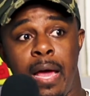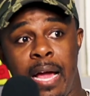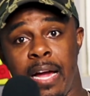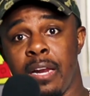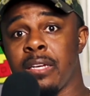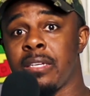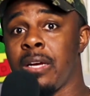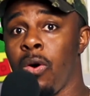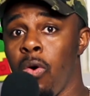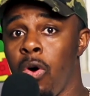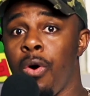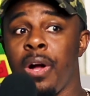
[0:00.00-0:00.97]
I got a
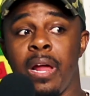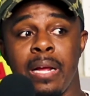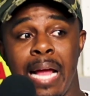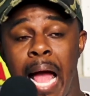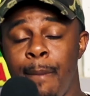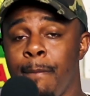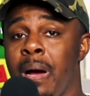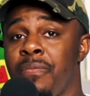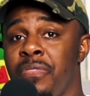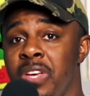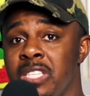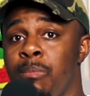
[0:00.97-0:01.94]
call, I got a comment
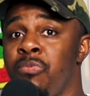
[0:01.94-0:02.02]
about this.